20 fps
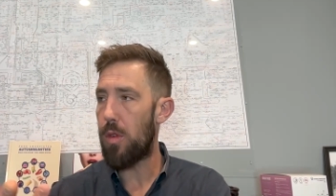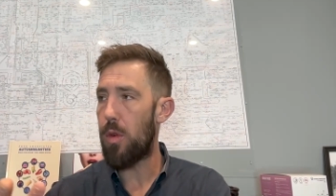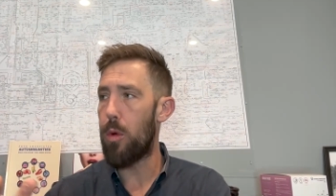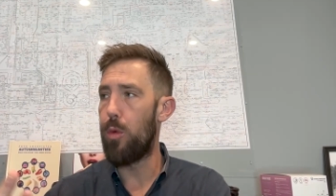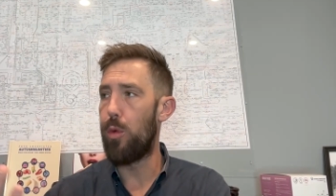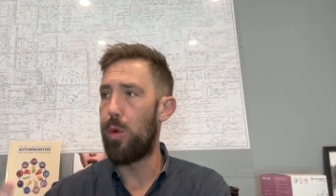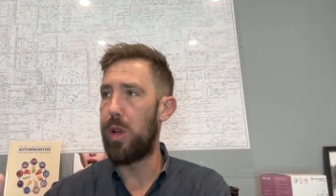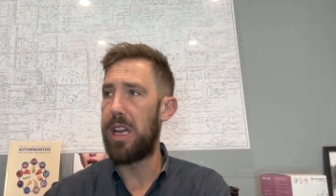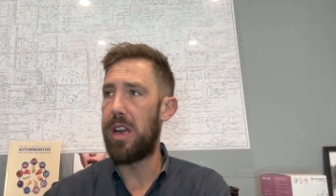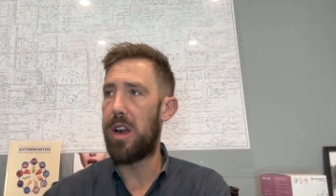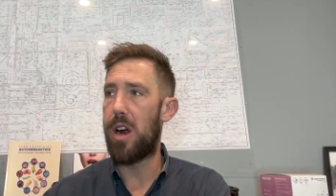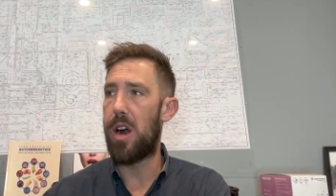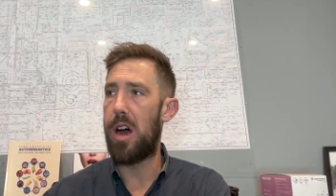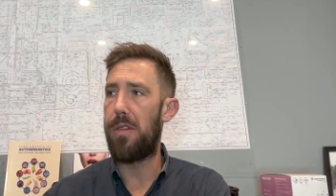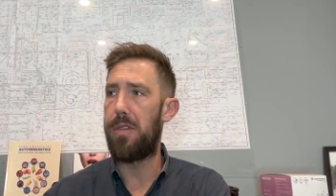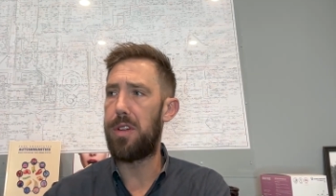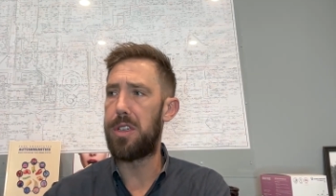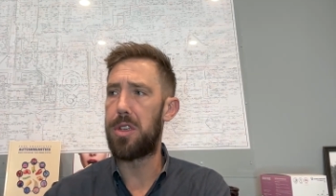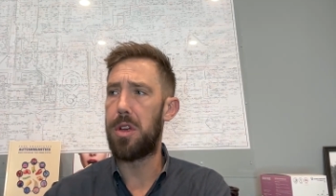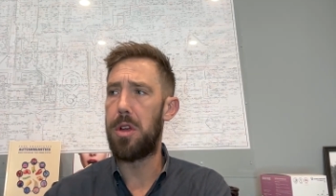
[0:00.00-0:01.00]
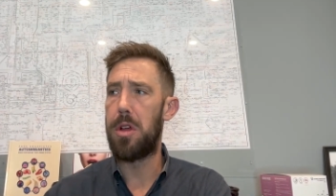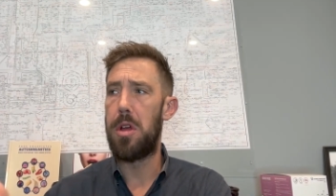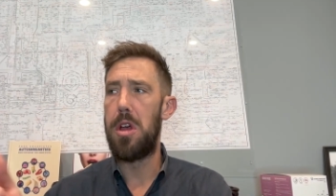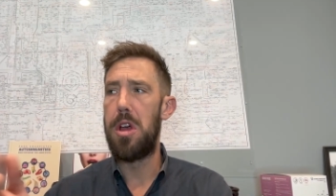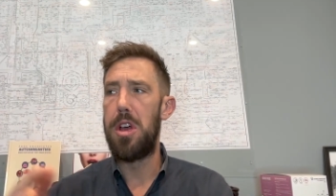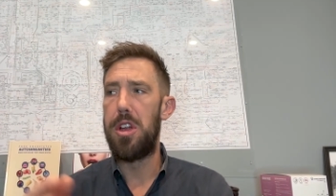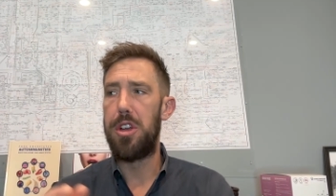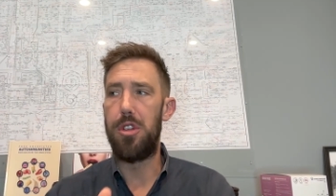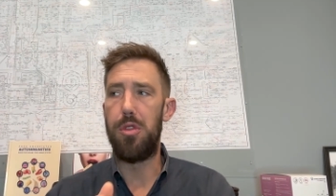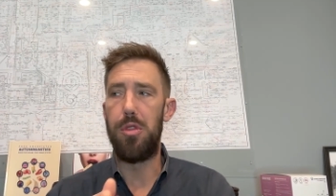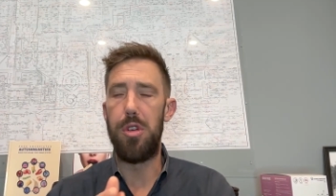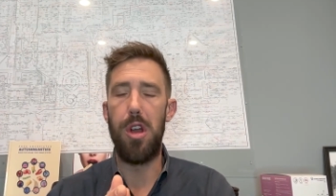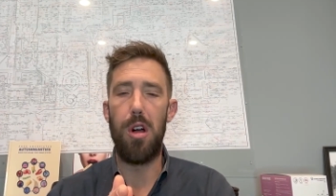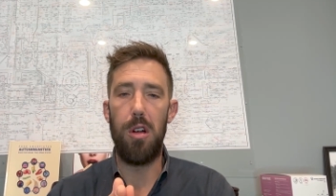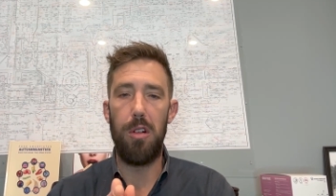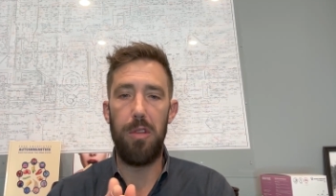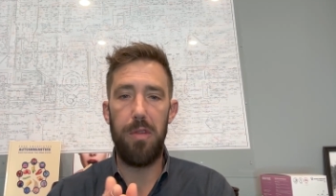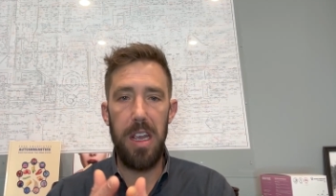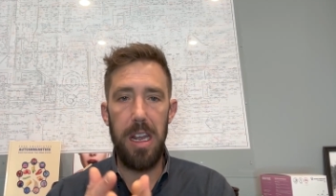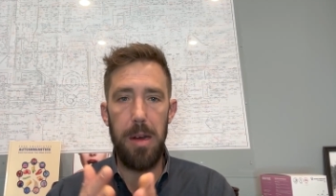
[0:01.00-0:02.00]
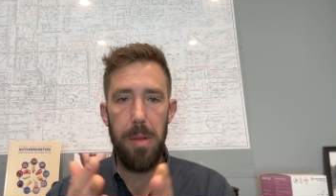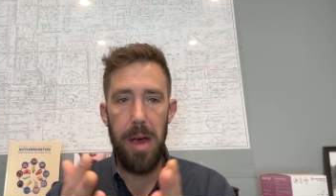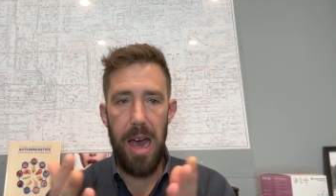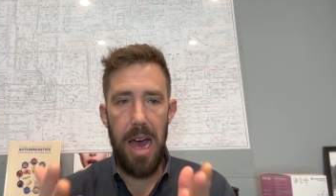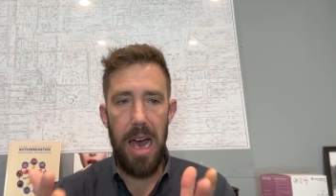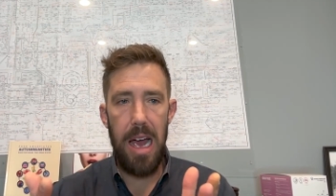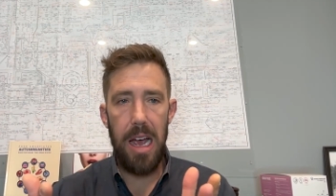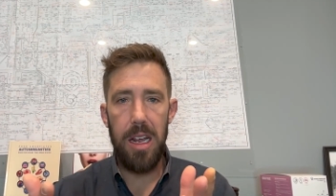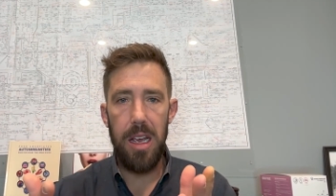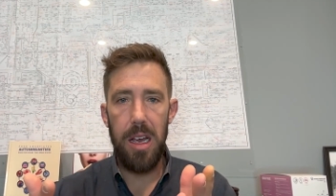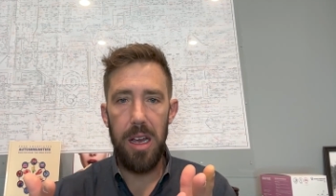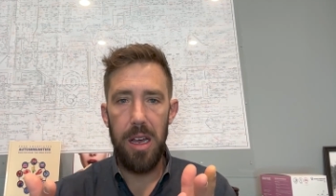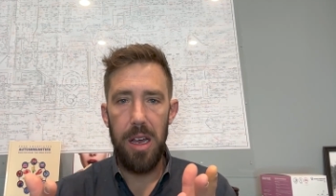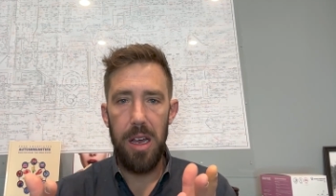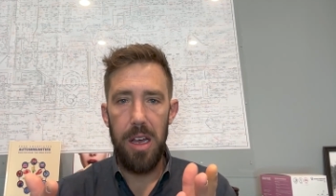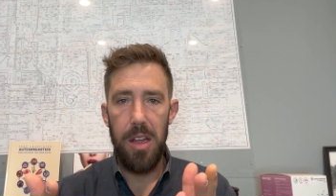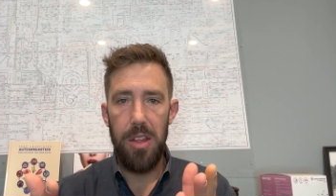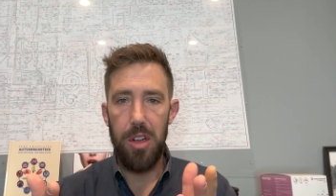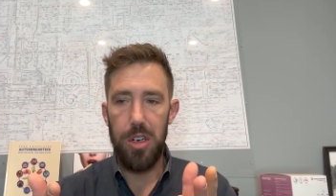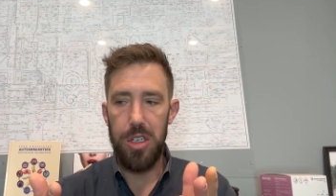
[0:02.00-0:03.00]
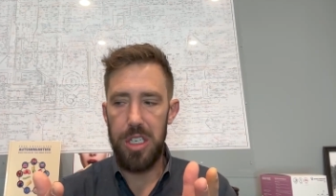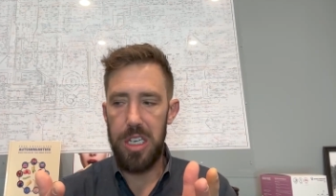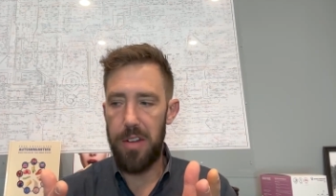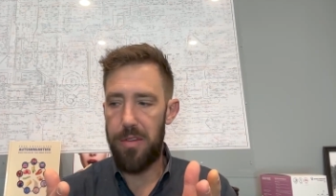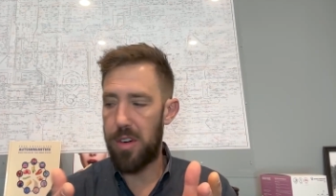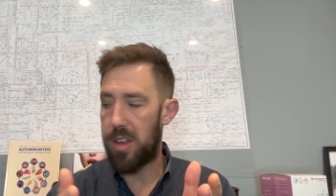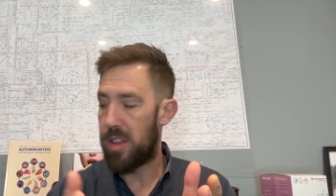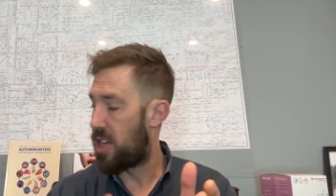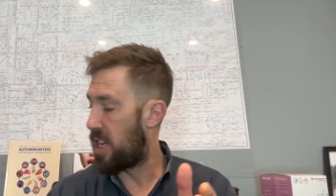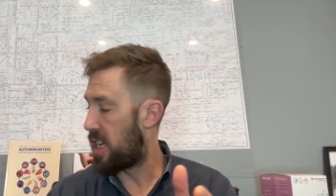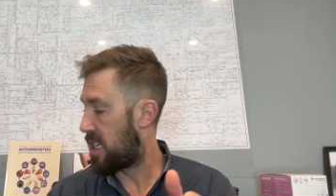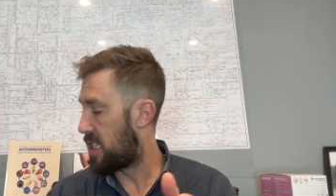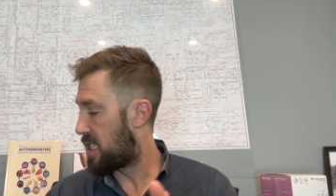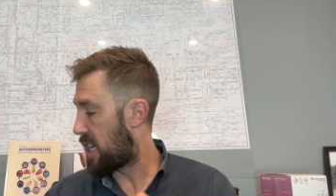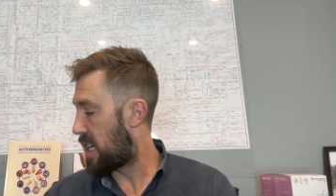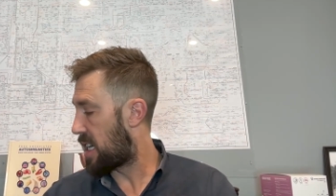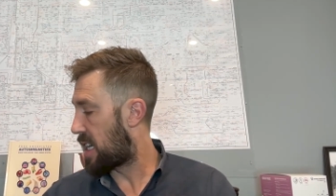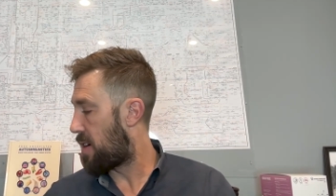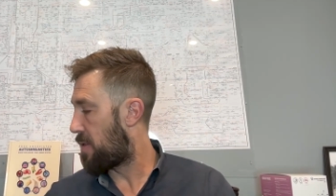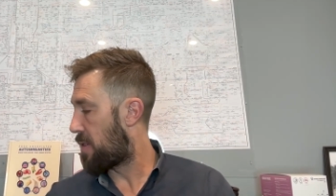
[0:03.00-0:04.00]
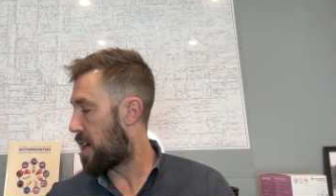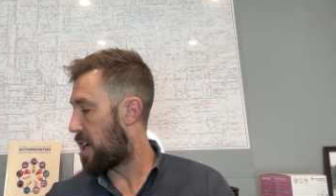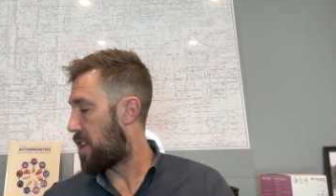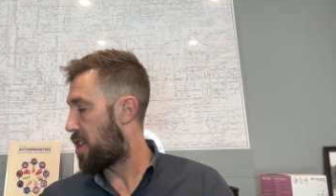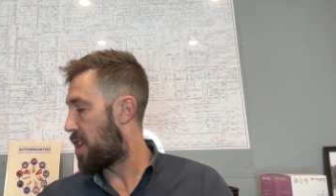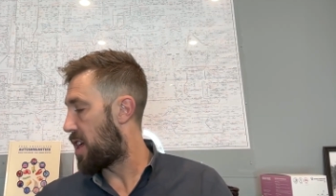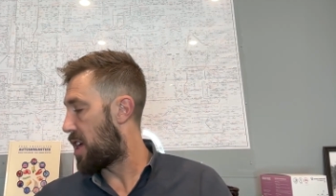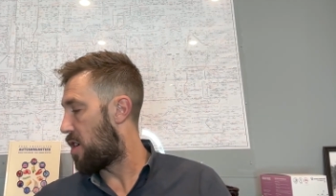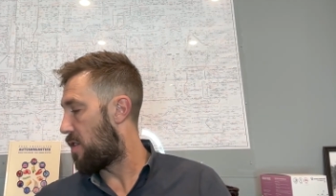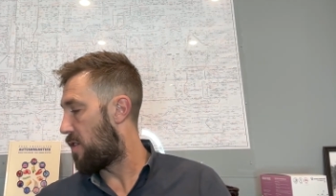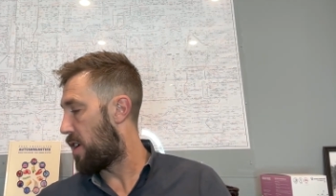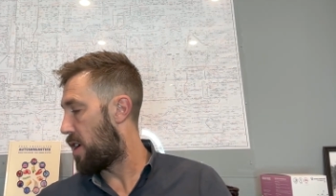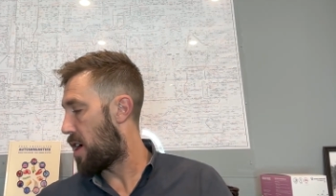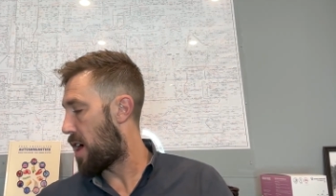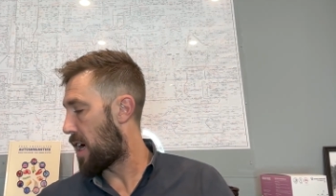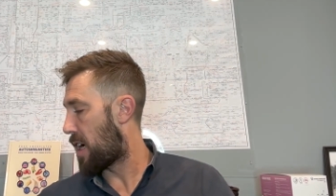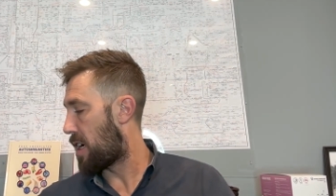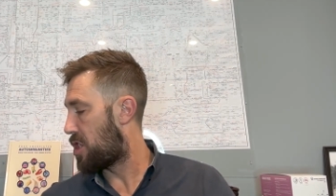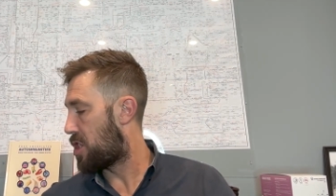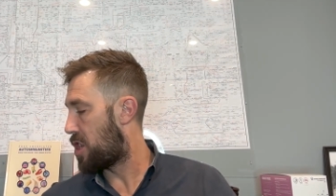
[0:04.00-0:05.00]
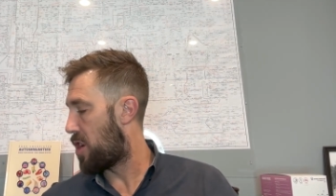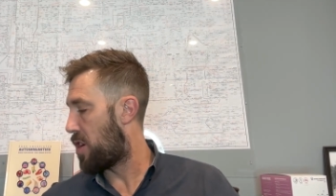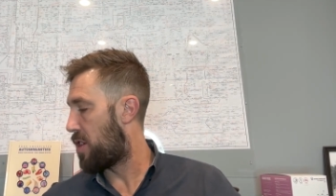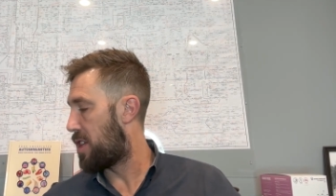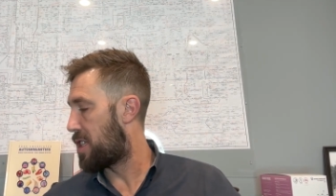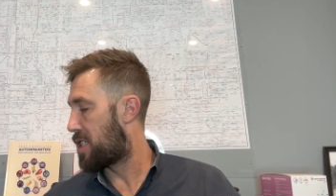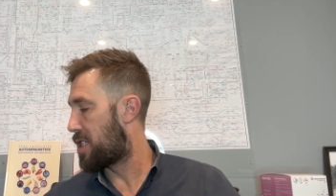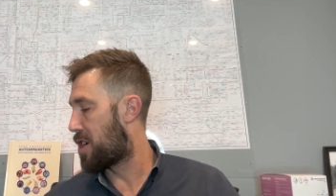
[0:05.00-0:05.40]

we in our office do neurofeedback there's different things like i've got a thing over here i could show you that's